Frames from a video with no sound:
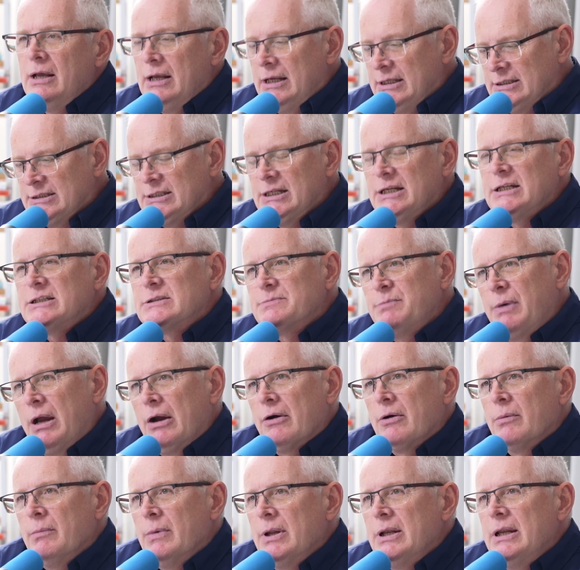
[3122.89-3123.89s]
is an
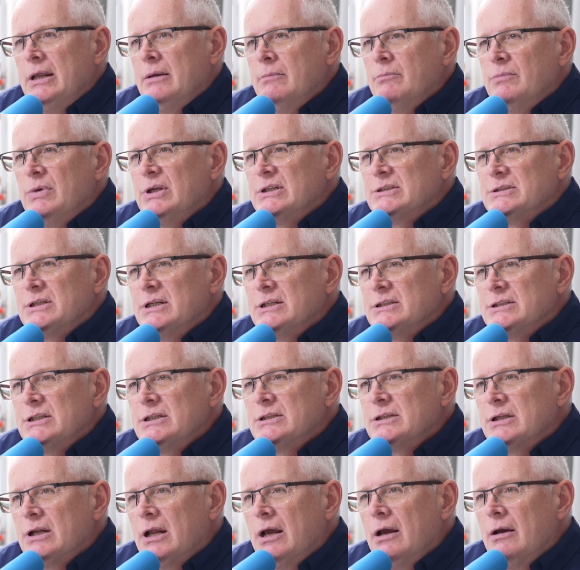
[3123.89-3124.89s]
experiment in business,
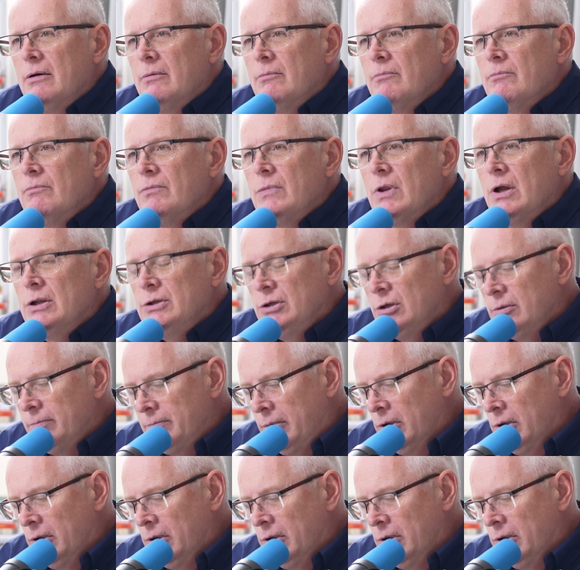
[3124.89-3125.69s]
isn't it? And you